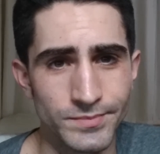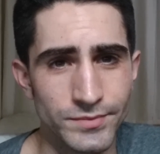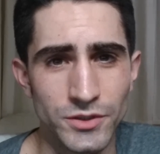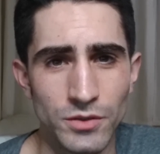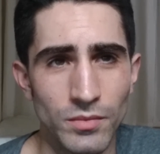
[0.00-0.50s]

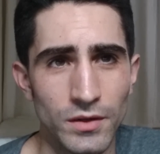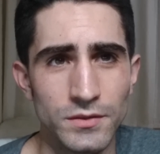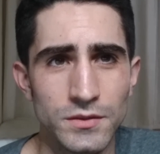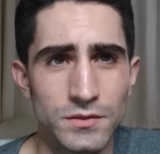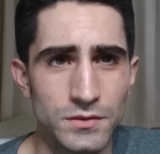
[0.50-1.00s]
2
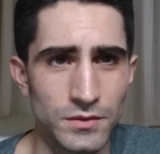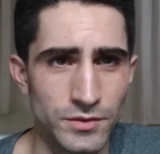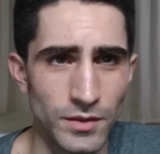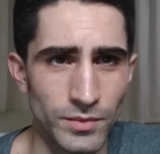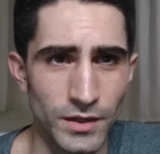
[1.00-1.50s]
months or
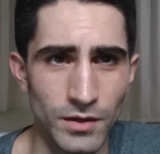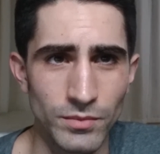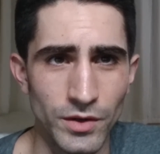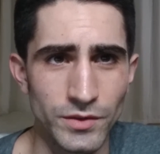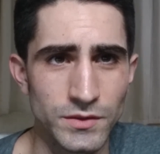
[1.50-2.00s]
something at
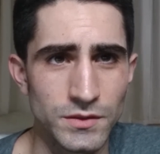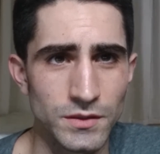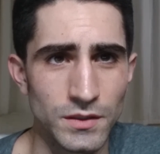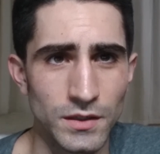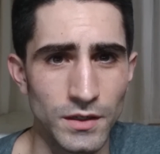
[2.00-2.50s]
most.
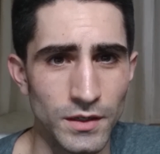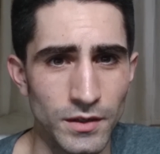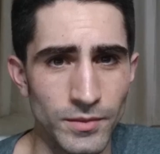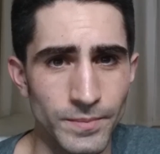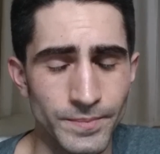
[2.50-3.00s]
I